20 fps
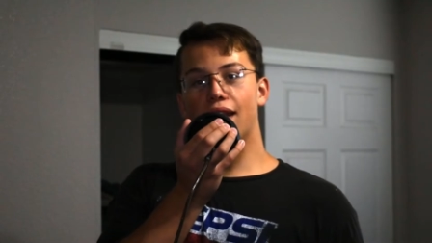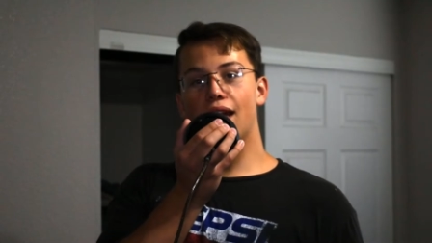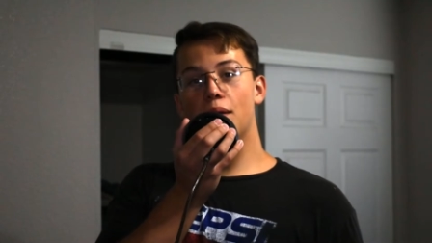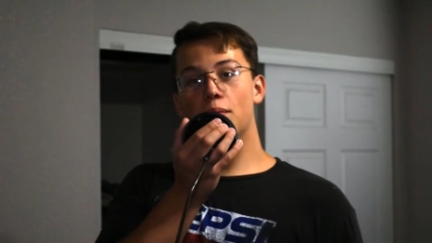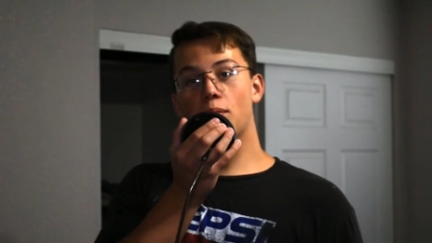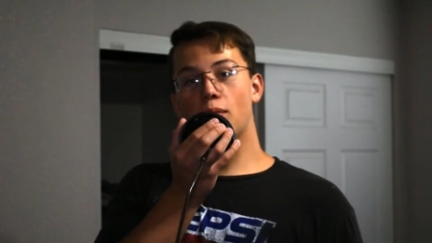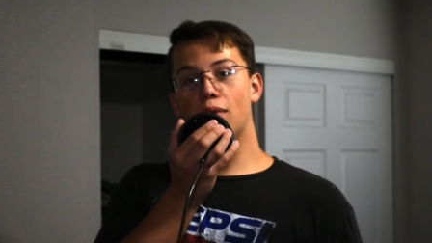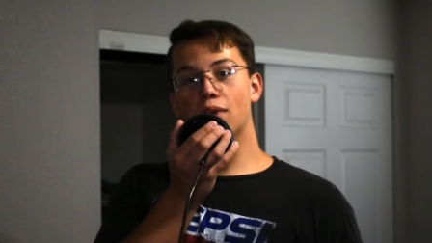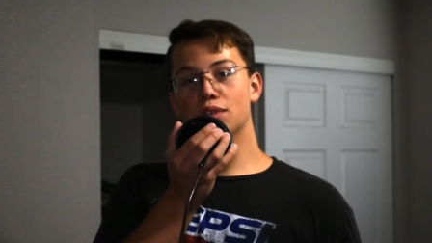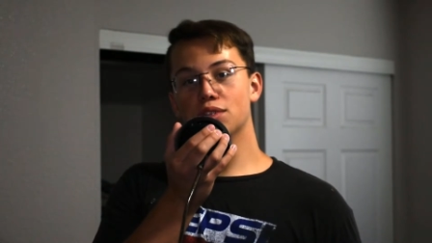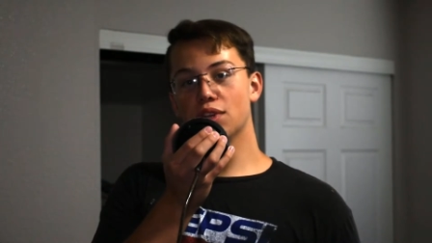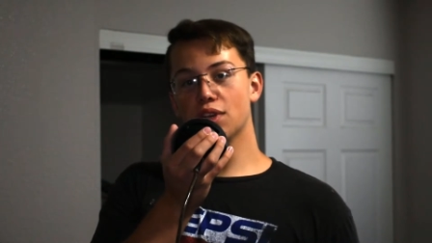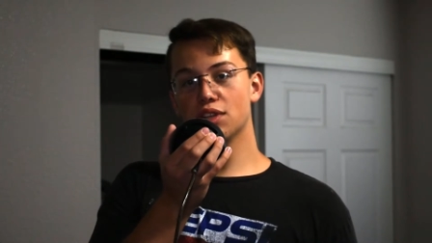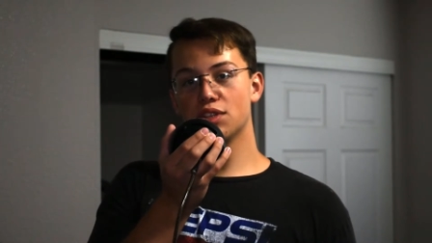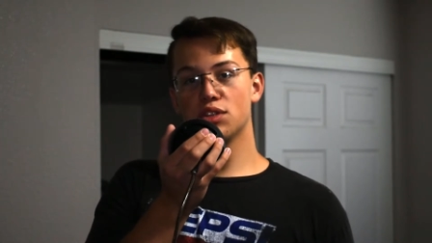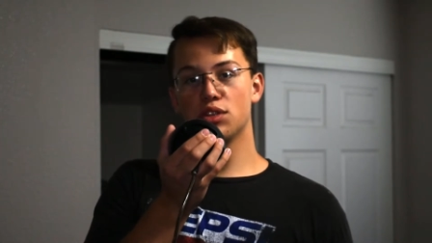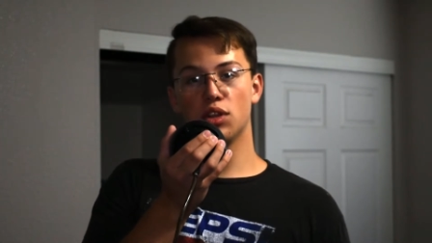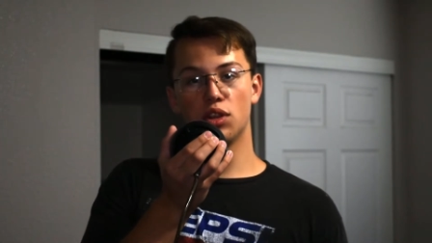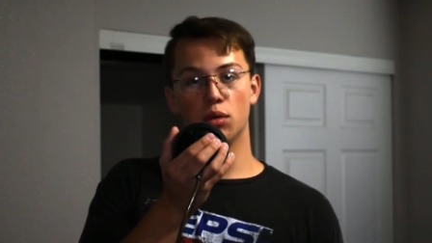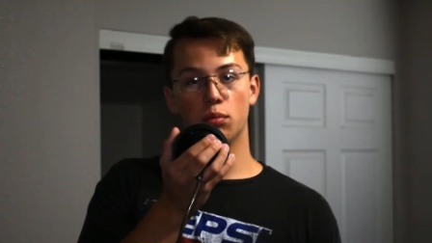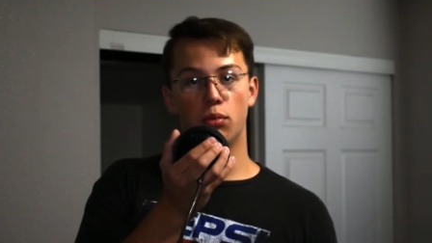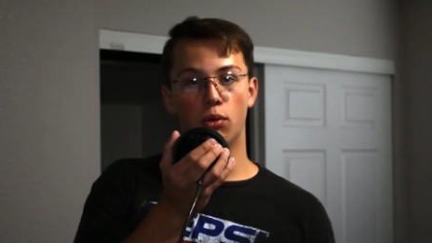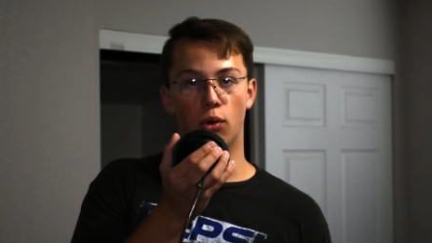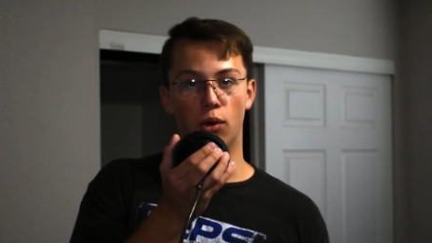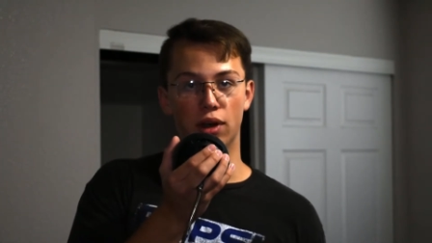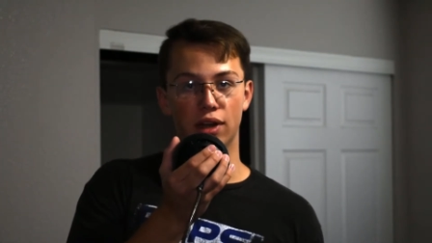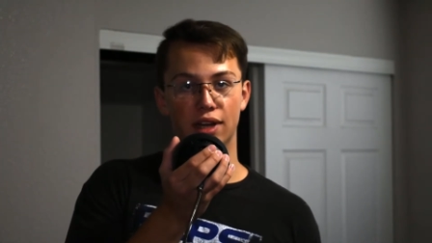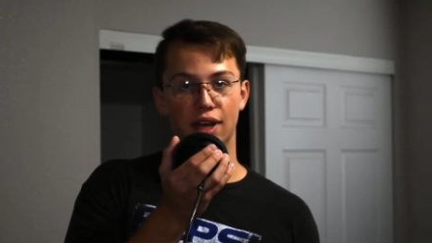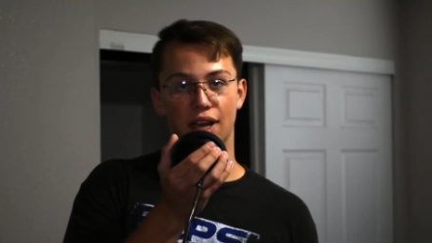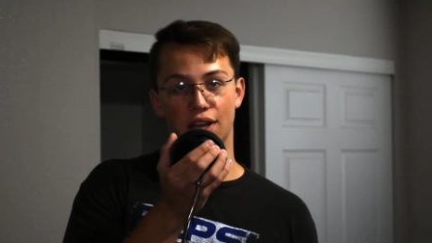that brings us to the
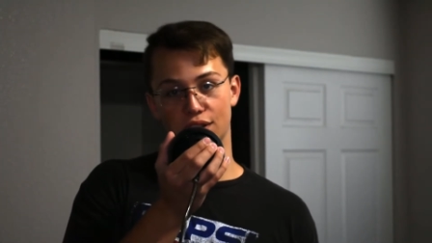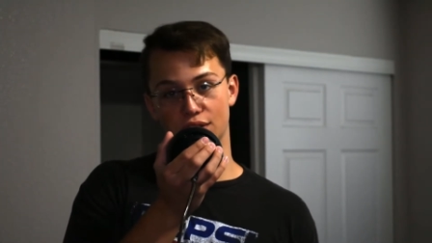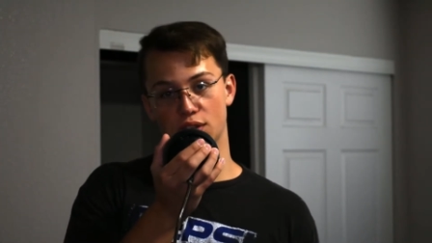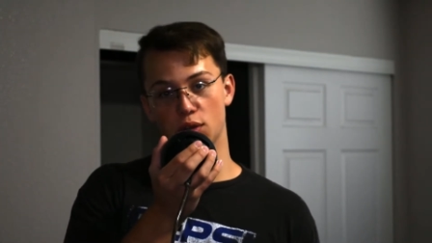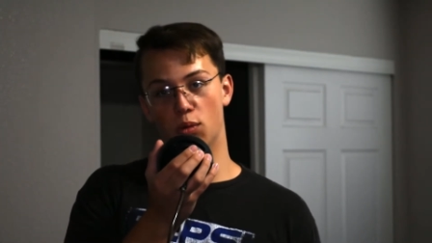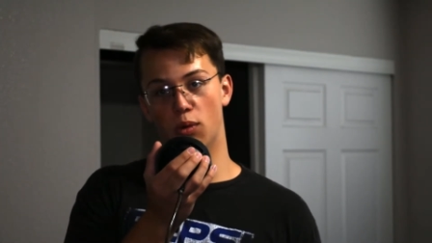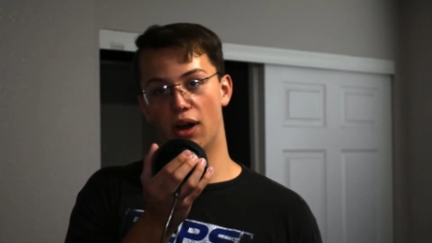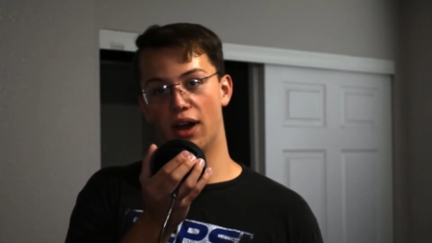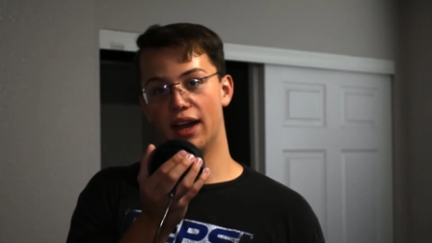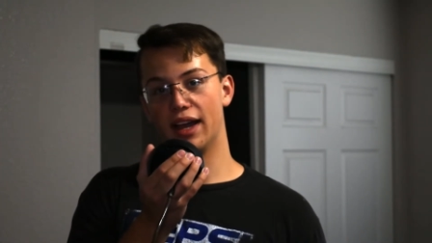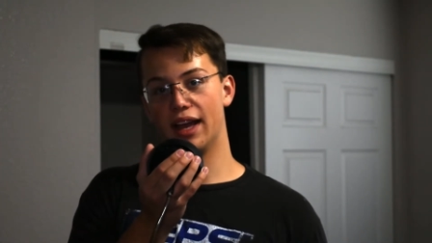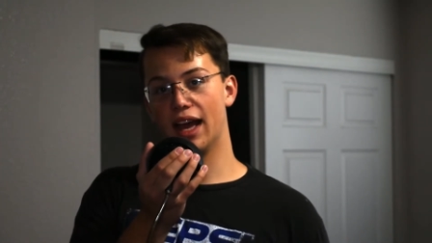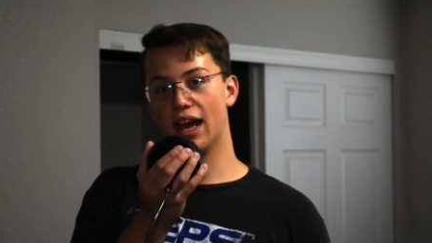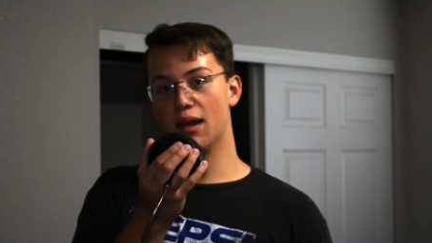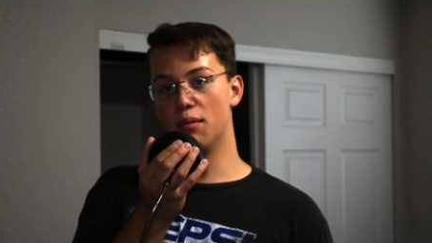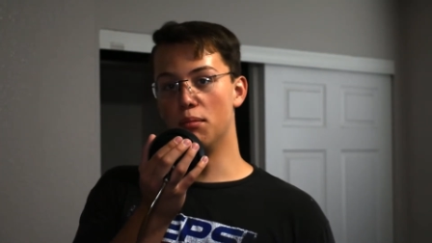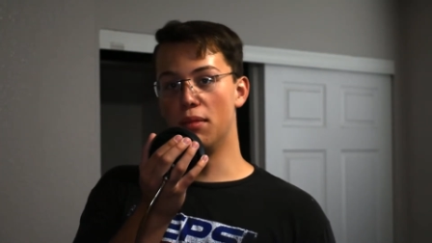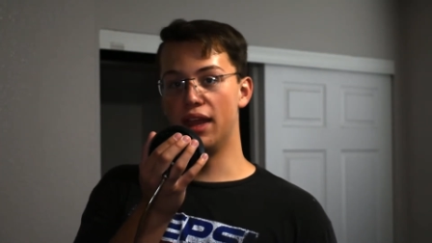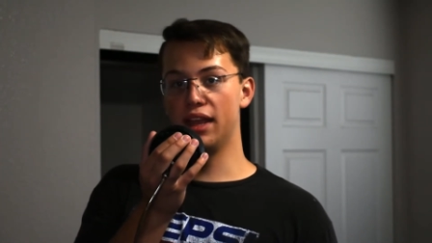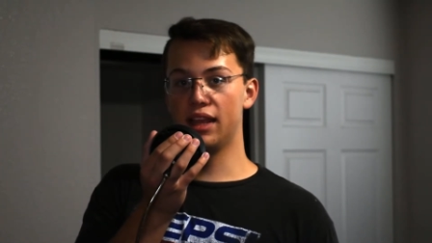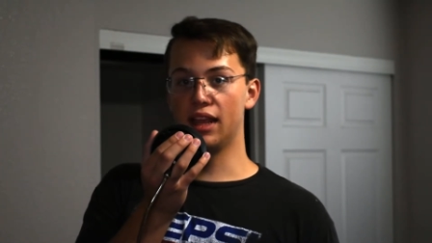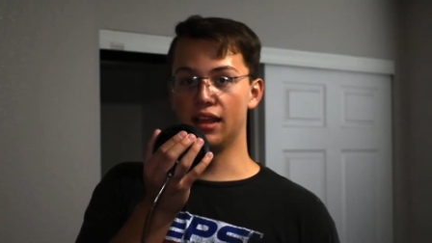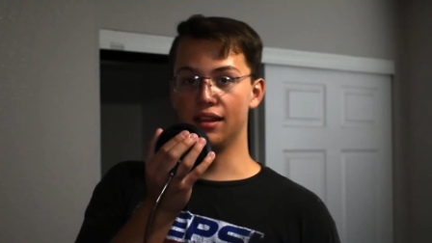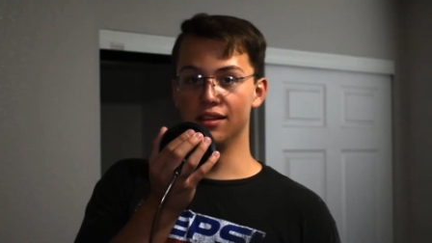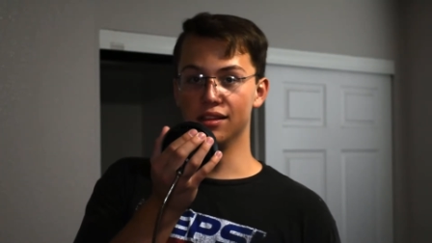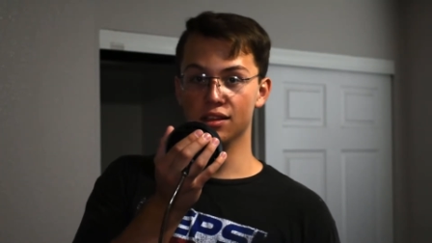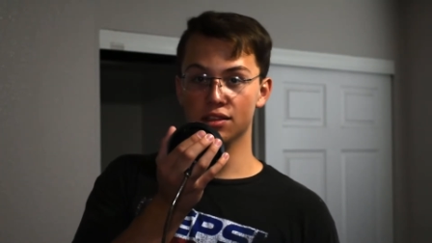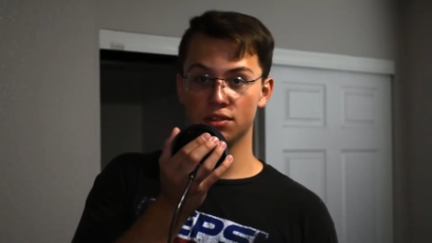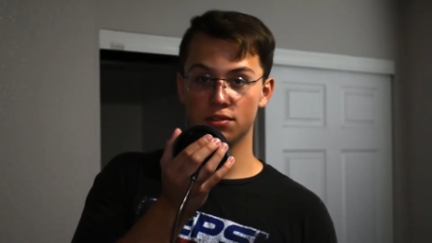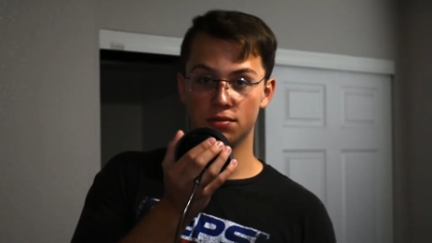point as to why I'm making
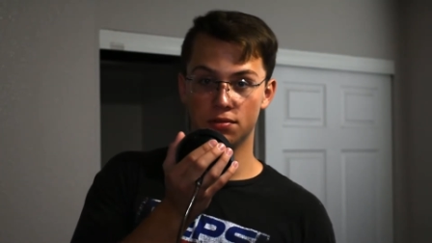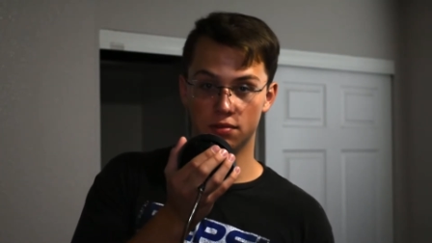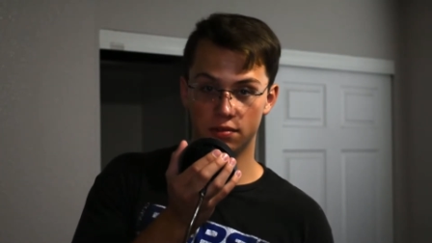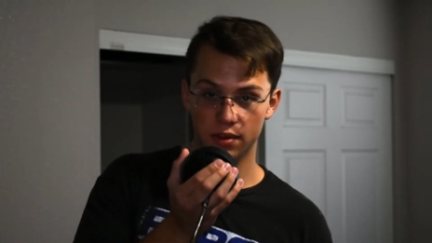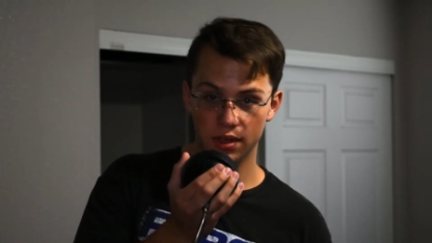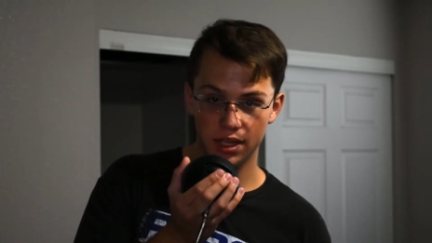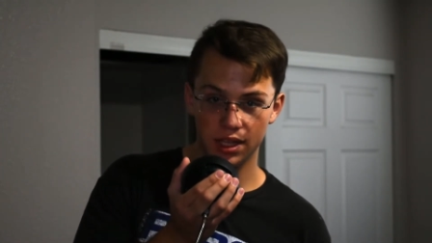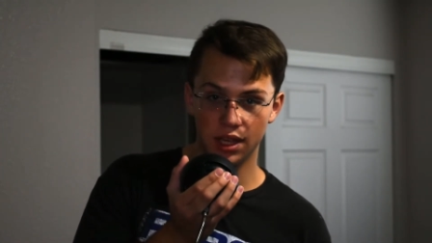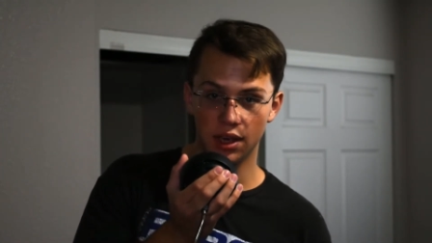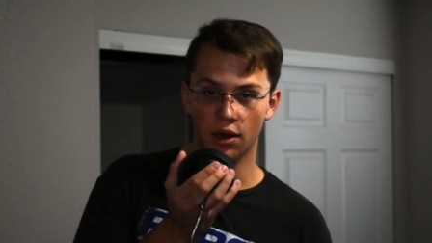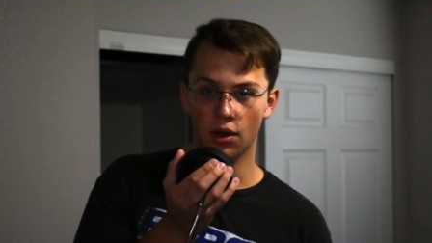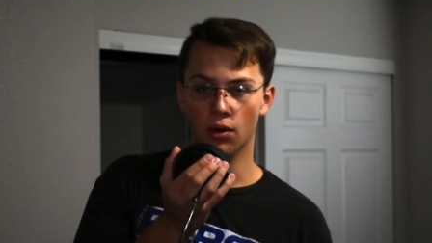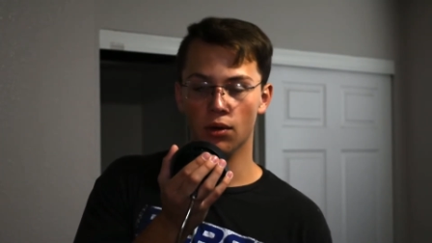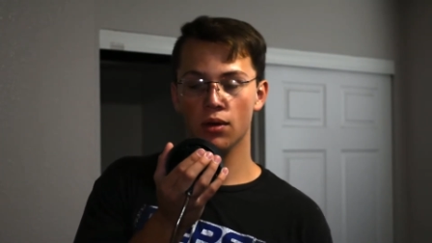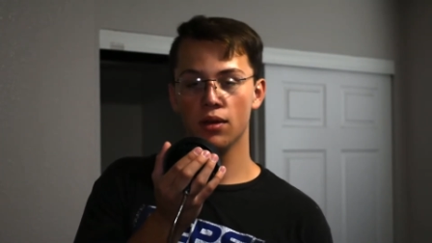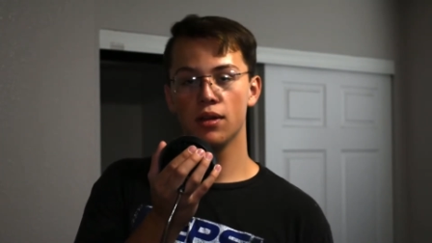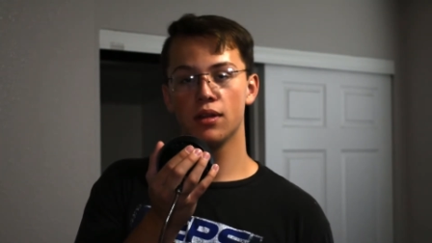this video.